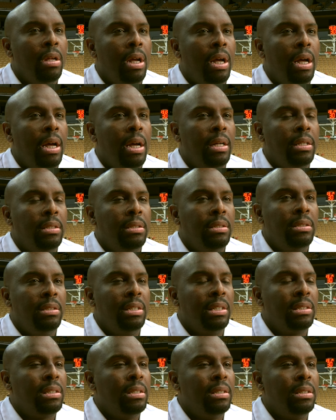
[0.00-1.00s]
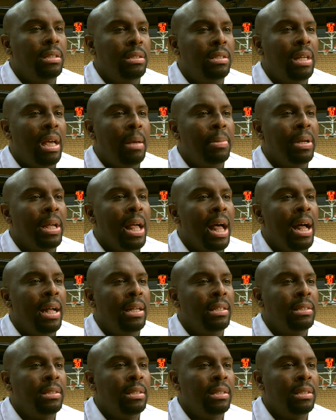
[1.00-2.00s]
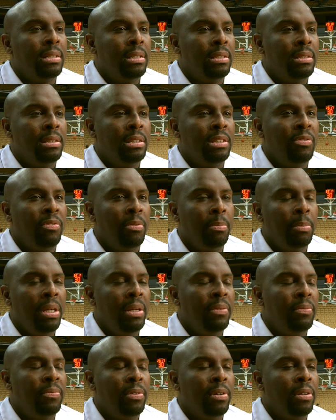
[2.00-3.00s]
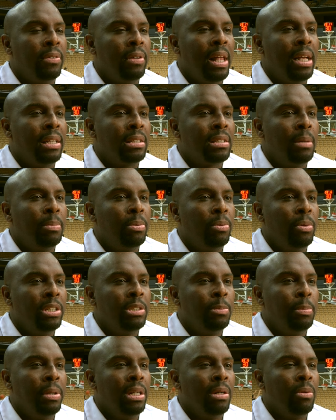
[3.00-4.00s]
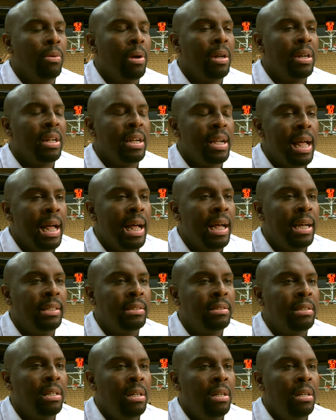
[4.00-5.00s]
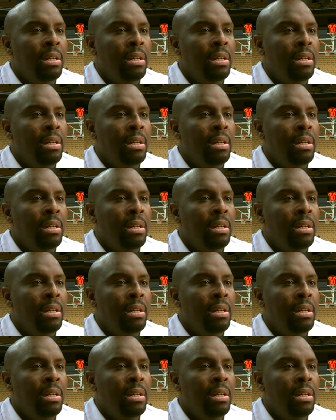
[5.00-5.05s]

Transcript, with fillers: Uh, just the, the, type of guys, just for me, for the last couple weeks, being around the guys,